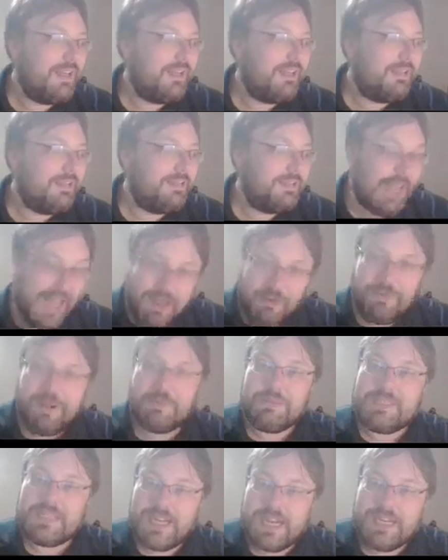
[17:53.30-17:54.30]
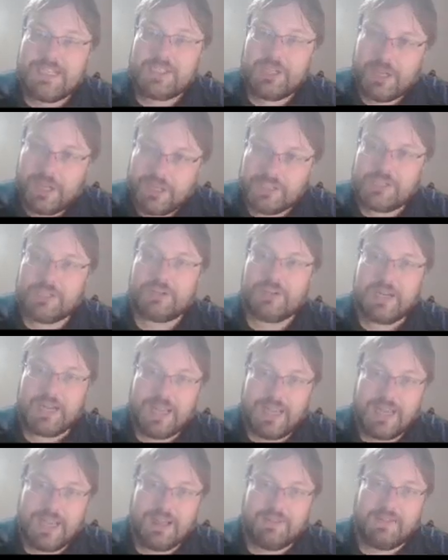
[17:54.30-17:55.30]
that website's also going to
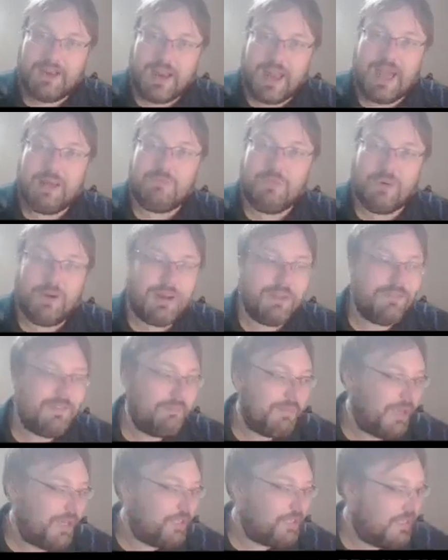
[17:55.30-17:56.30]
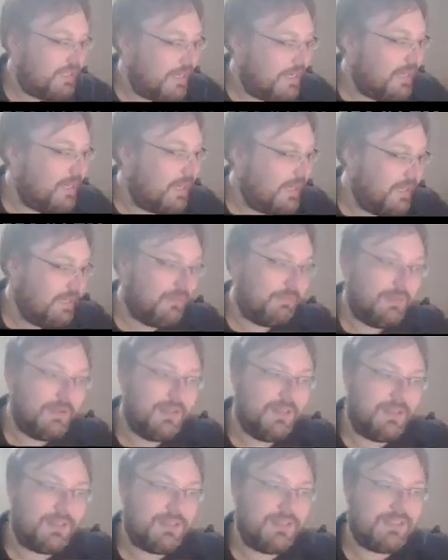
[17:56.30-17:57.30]
have a lot more information than the little
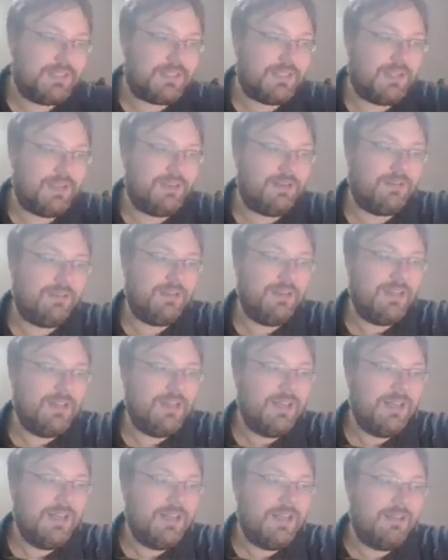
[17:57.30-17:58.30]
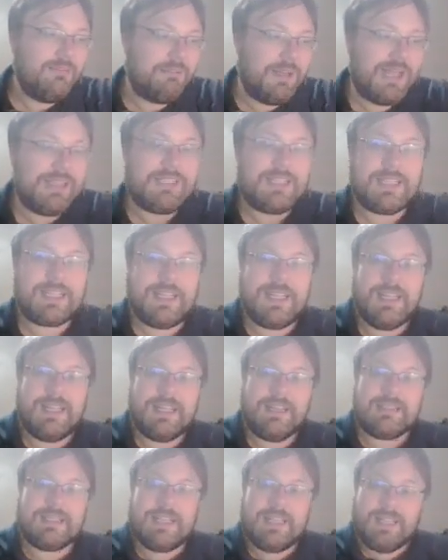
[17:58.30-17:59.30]
book. So basically,
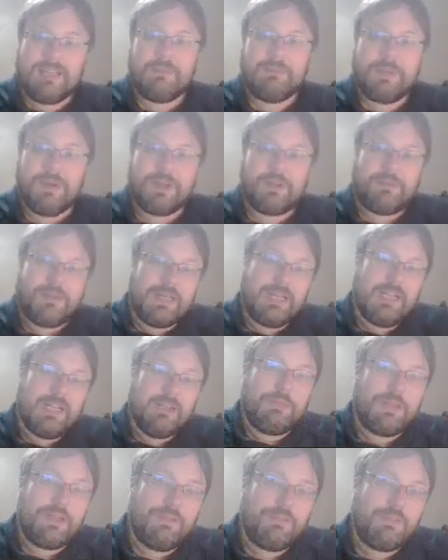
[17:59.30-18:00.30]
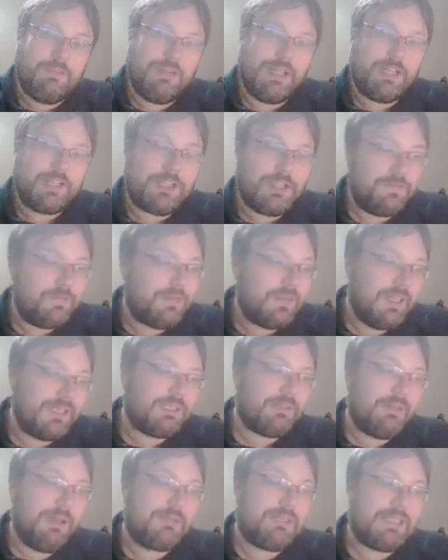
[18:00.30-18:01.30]
there's a little book with a little information. There's a
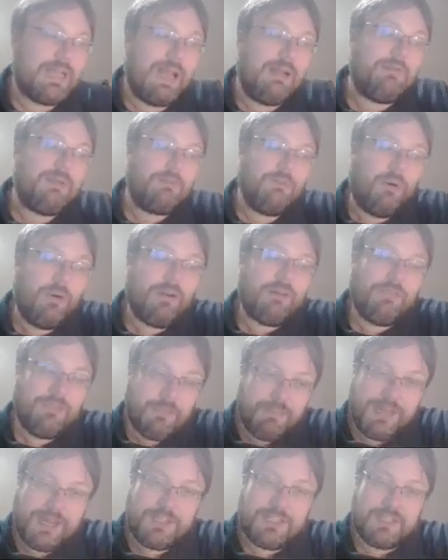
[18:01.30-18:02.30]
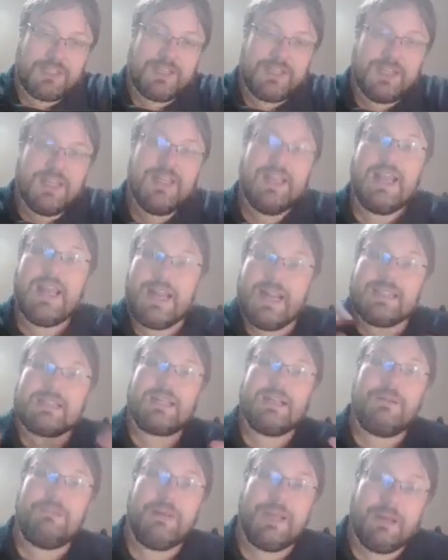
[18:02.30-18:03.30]
website with more information. And then there's
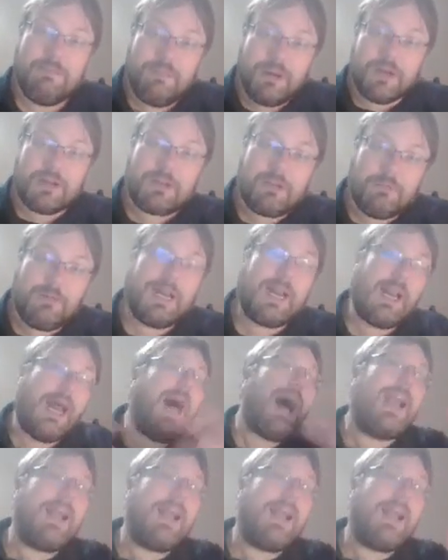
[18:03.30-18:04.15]
going to be a book with a lot